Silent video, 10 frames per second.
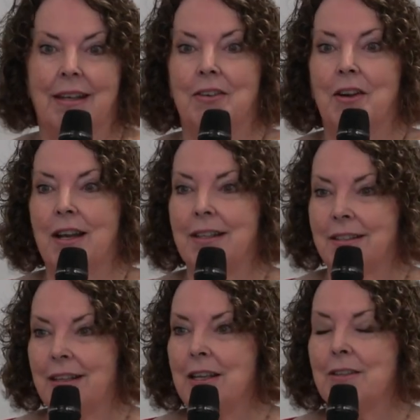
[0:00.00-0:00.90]

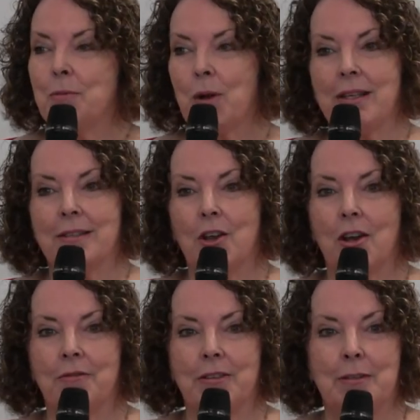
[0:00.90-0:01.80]
Right? Praise
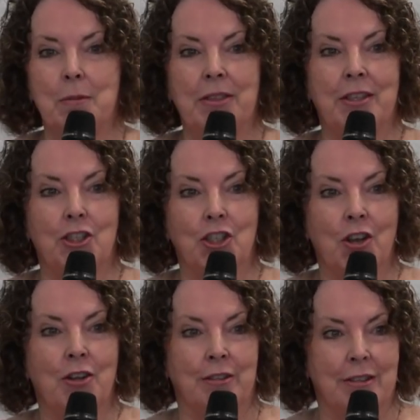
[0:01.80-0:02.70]
God for Smith and
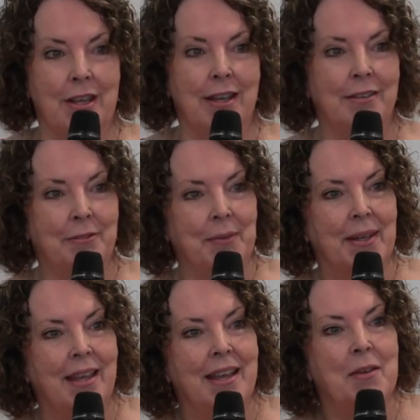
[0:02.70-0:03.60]
Jones, yeah?
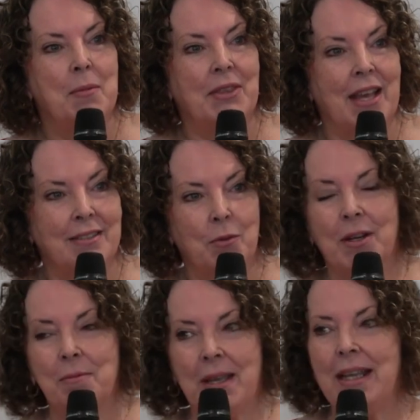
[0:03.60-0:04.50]
But that's what
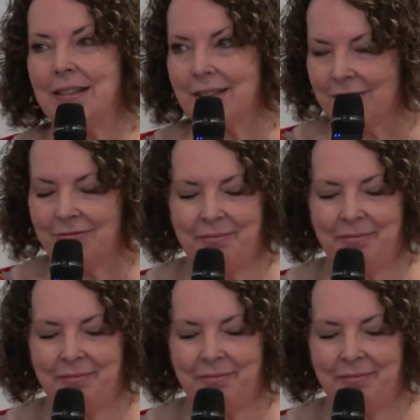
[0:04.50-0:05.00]
it means.